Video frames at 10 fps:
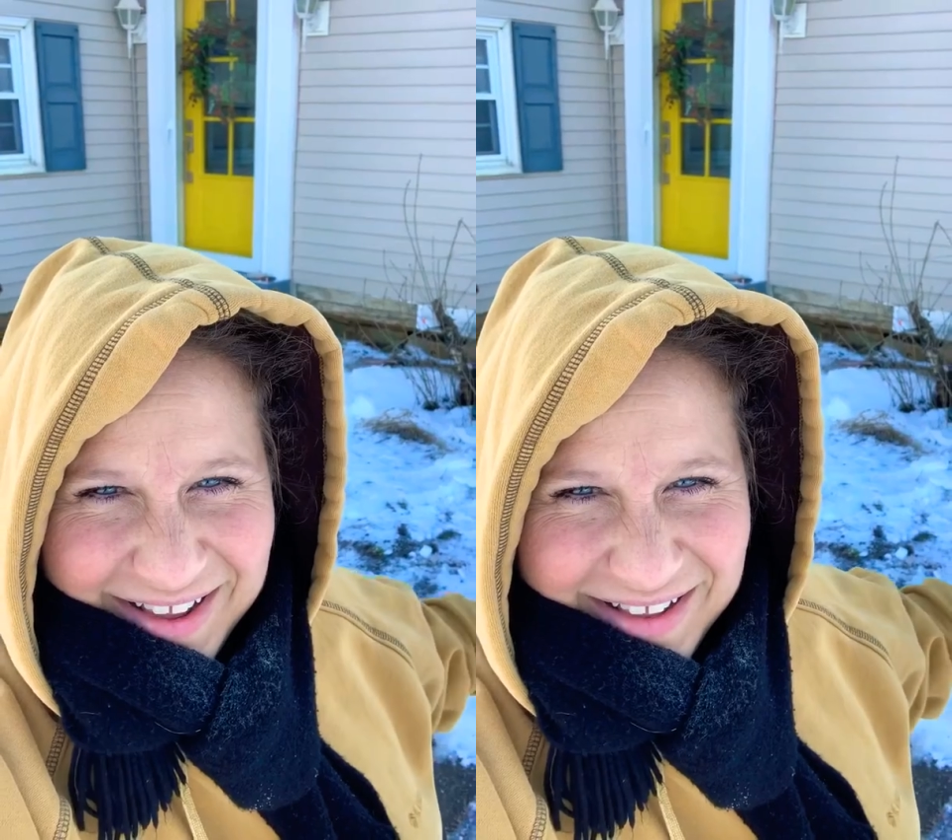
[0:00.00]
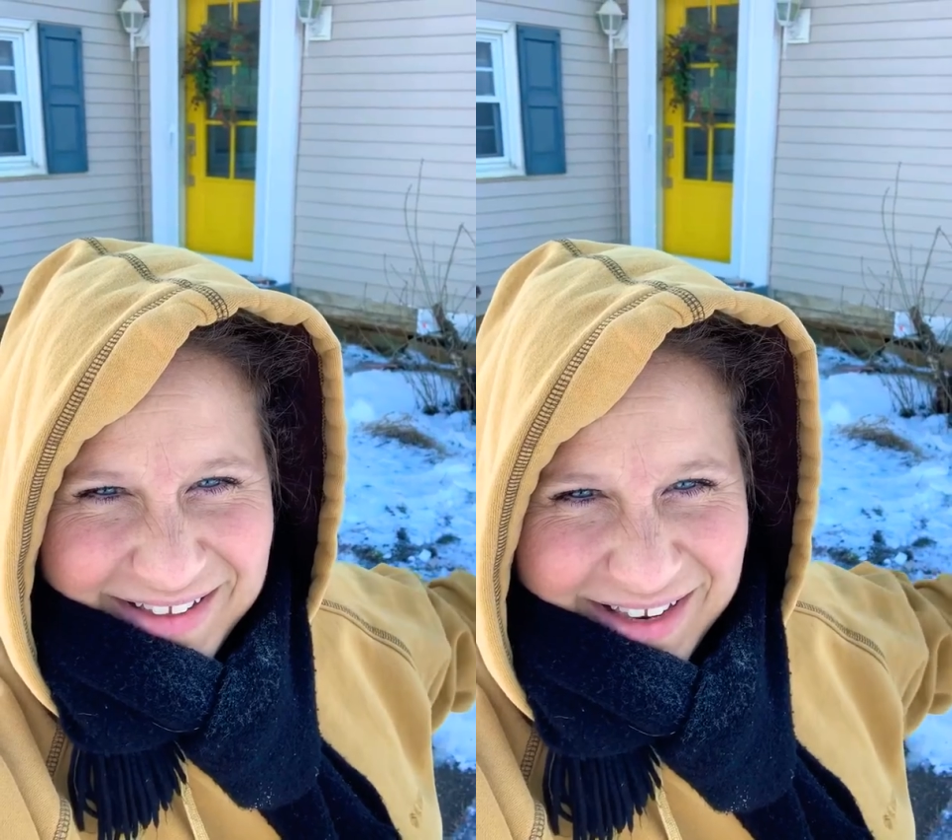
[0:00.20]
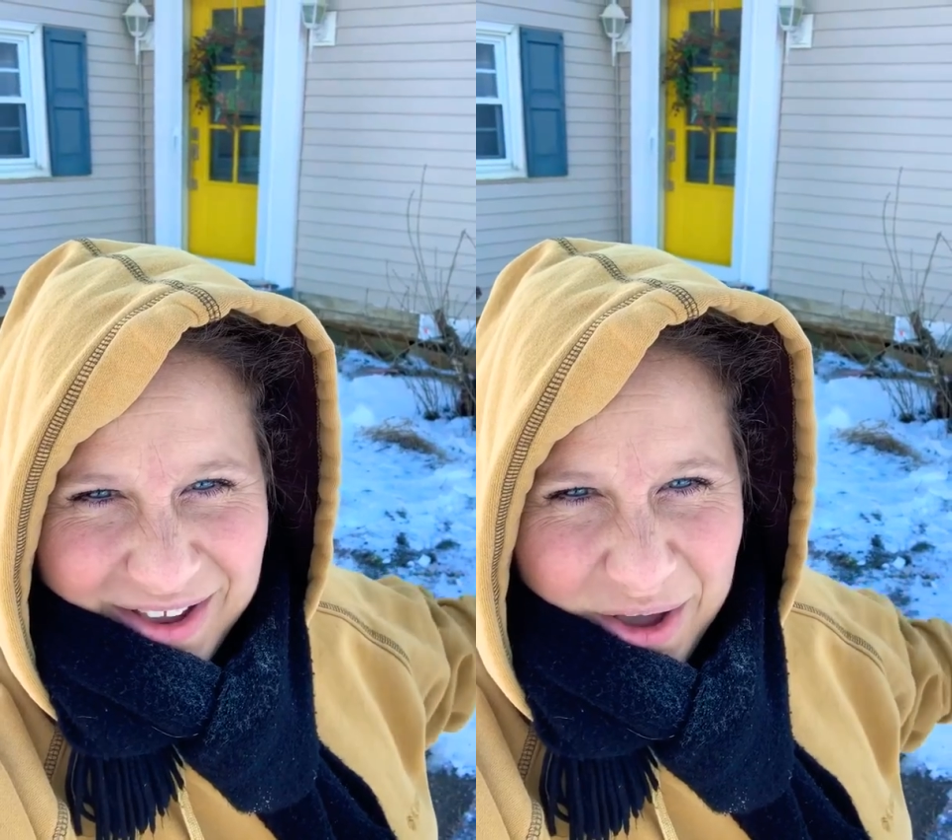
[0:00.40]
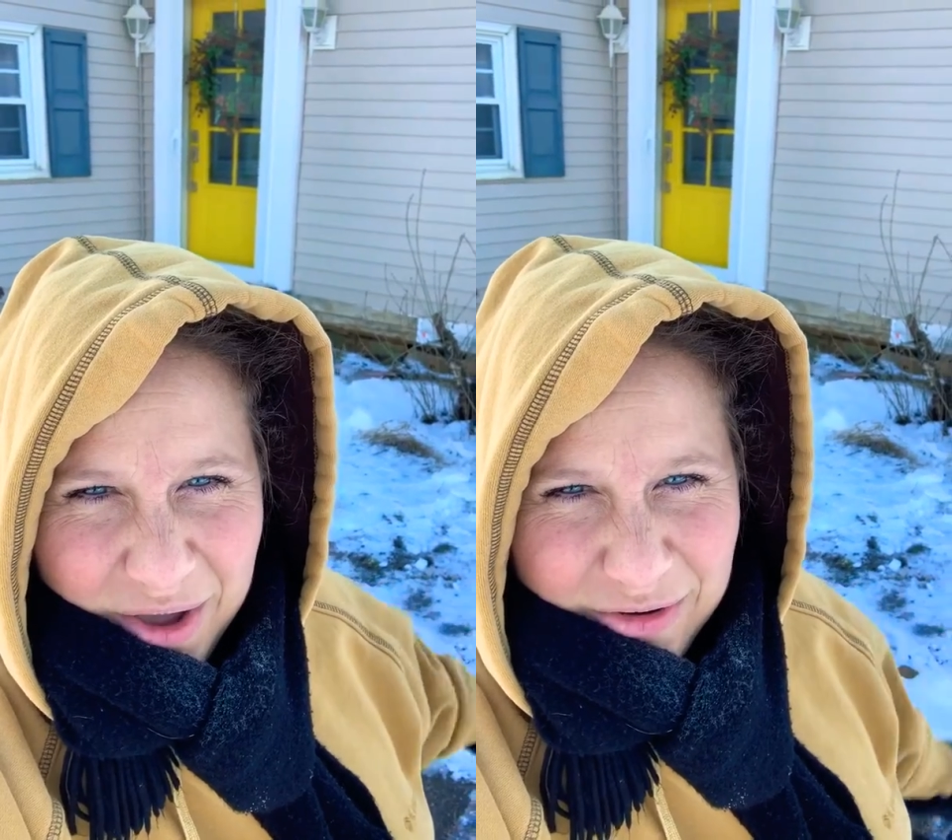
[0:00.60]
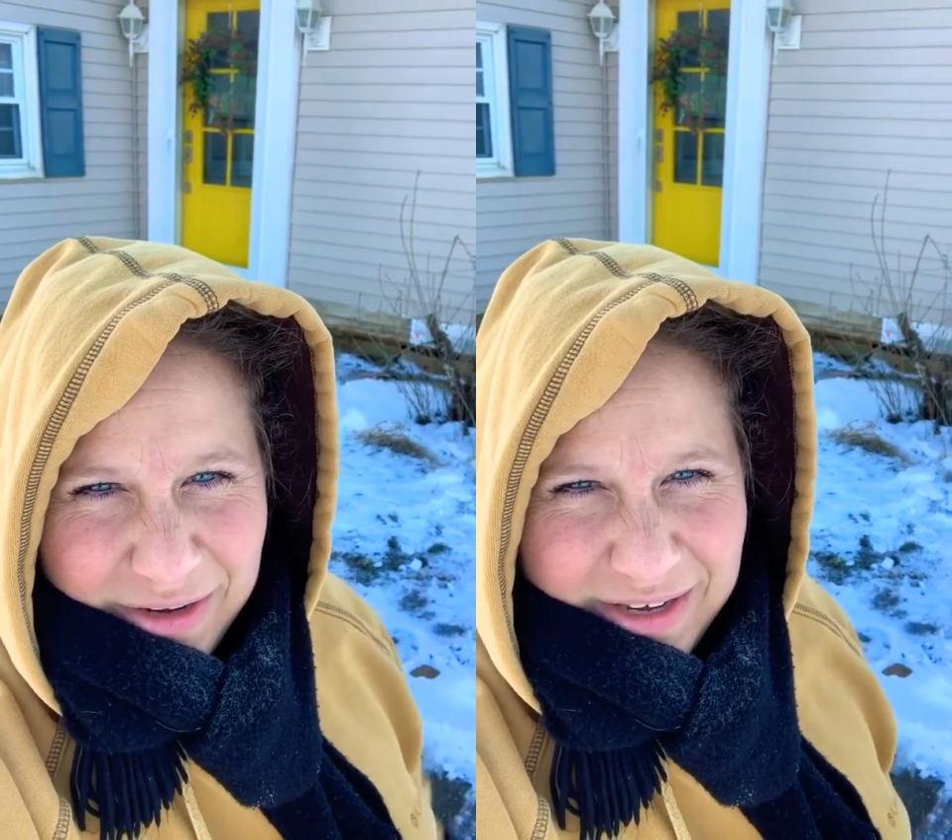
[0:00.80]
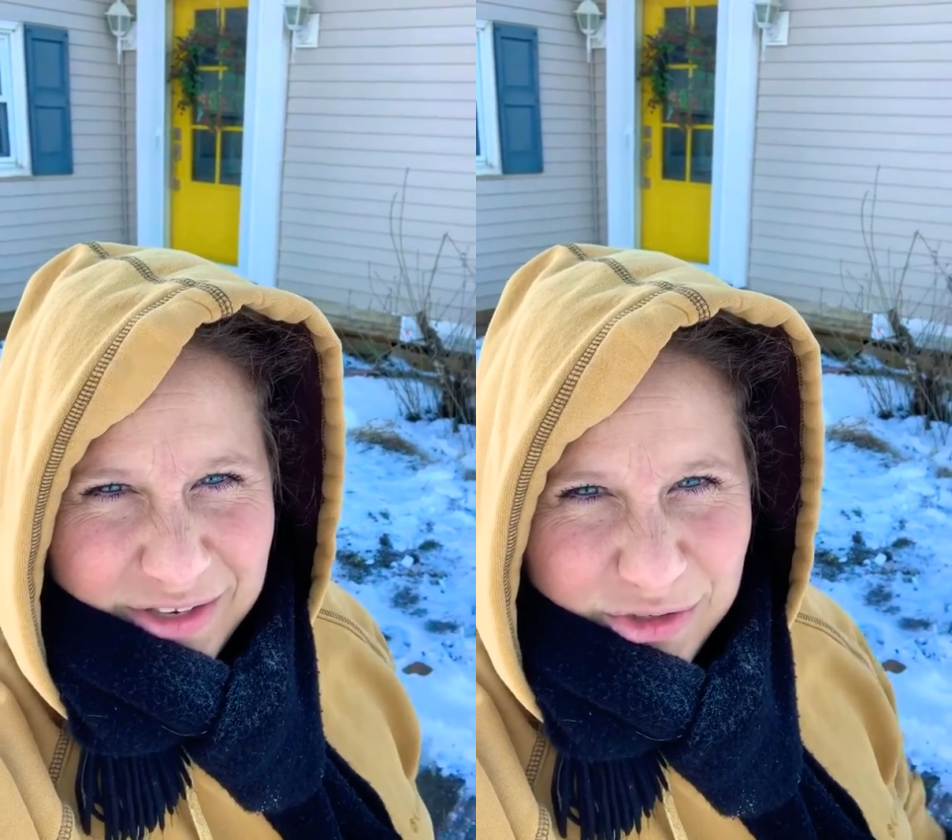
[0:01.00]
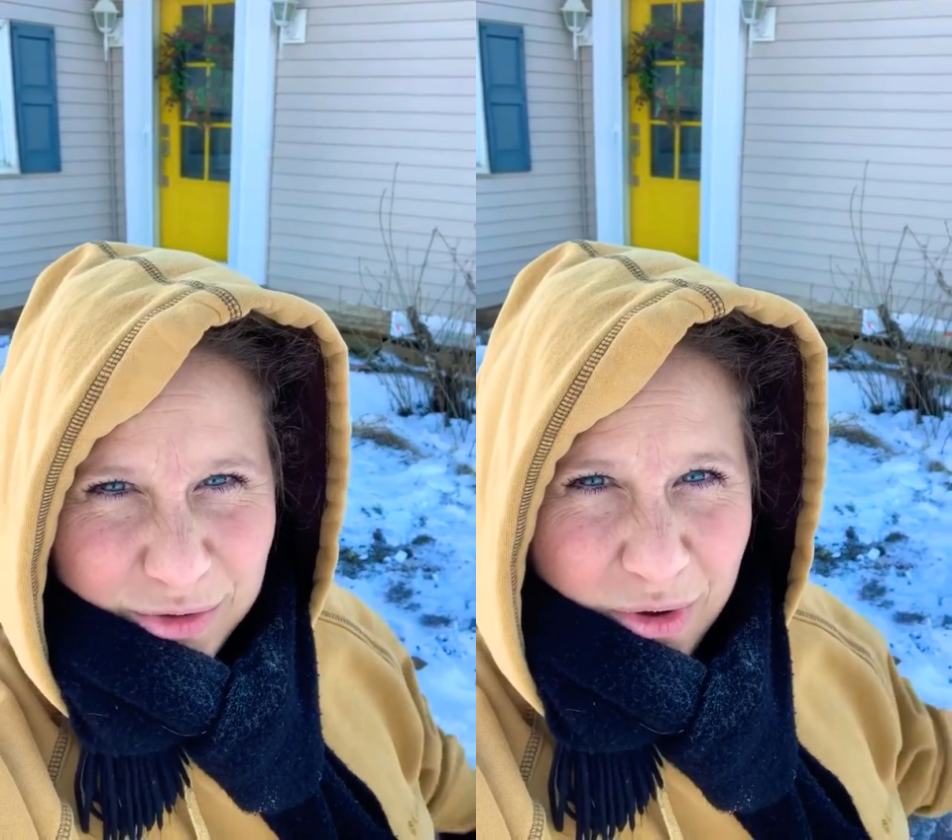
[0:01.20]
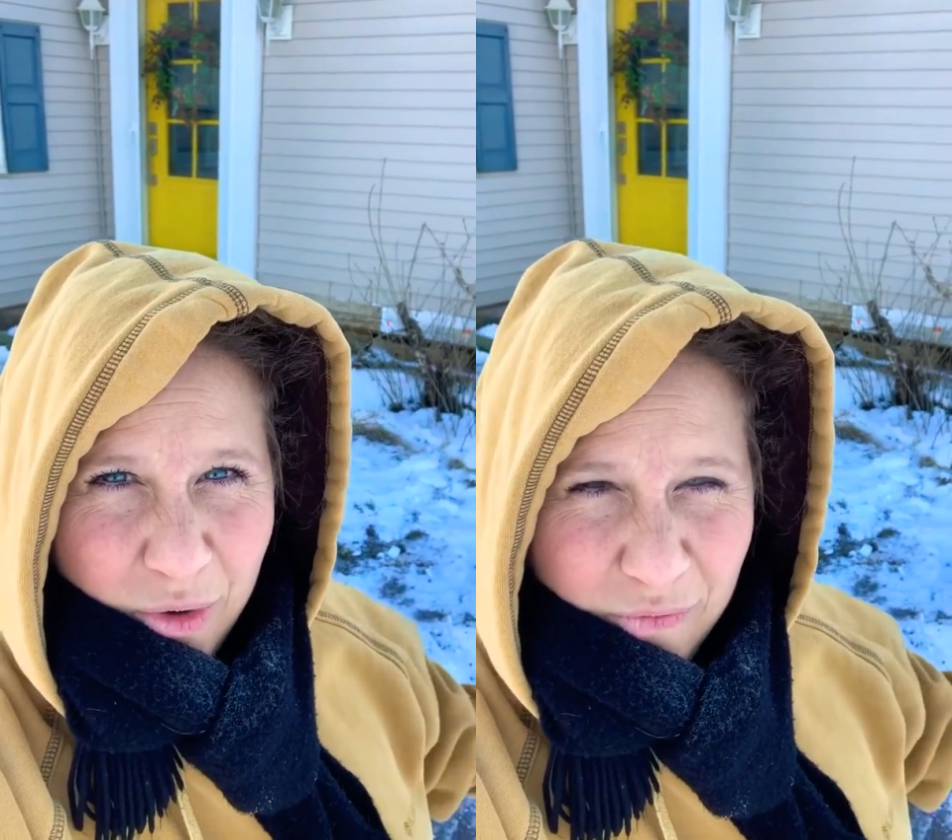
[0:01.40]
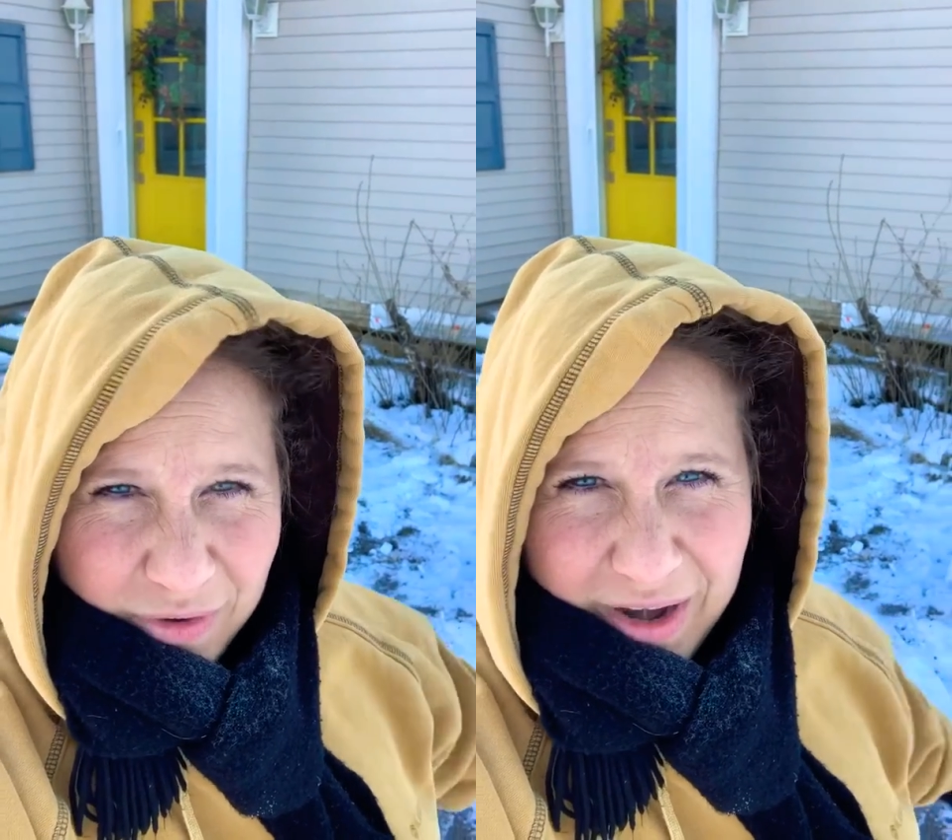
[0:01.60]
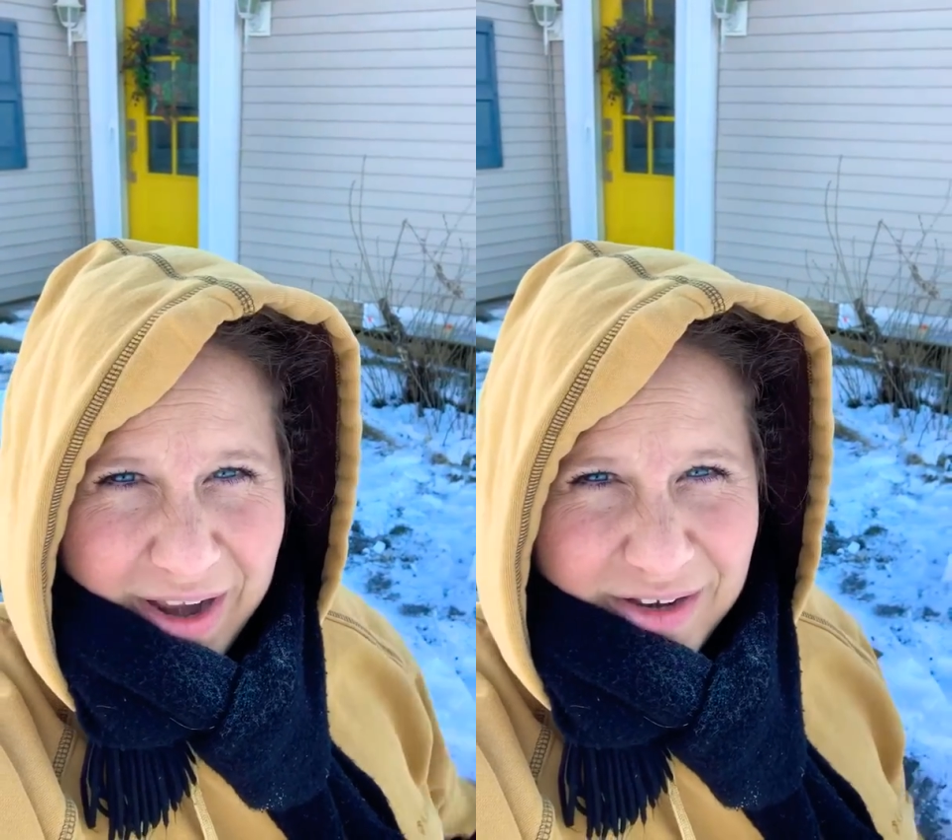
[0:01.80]
set concrete in so
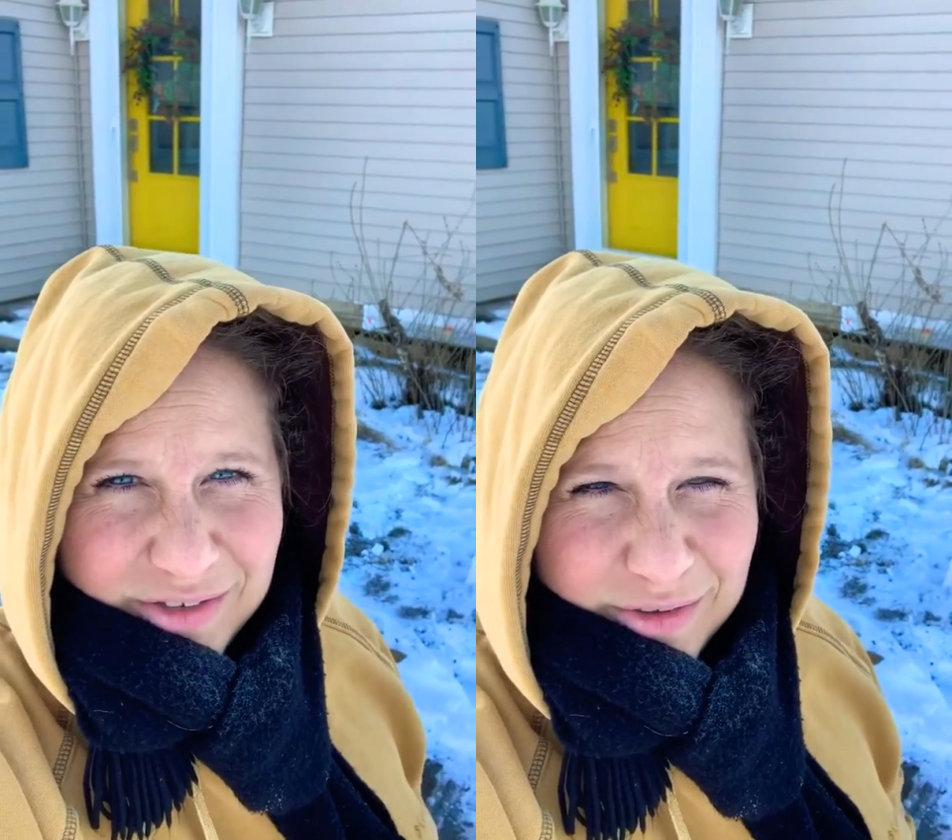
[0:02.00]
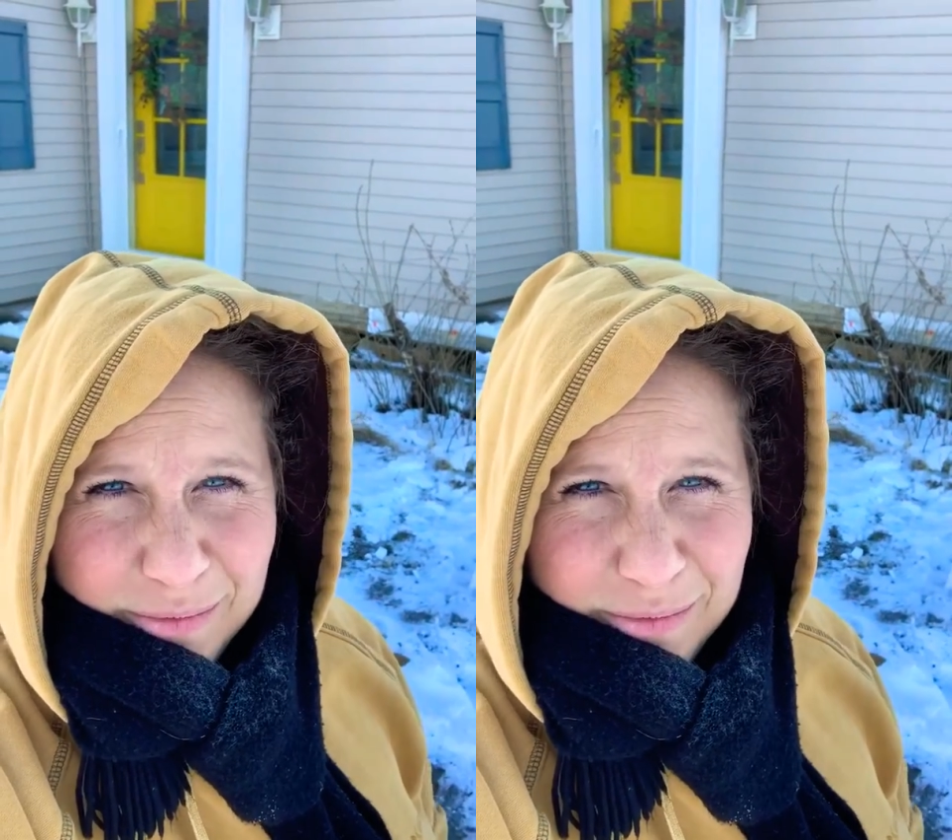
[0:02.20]
overnight so that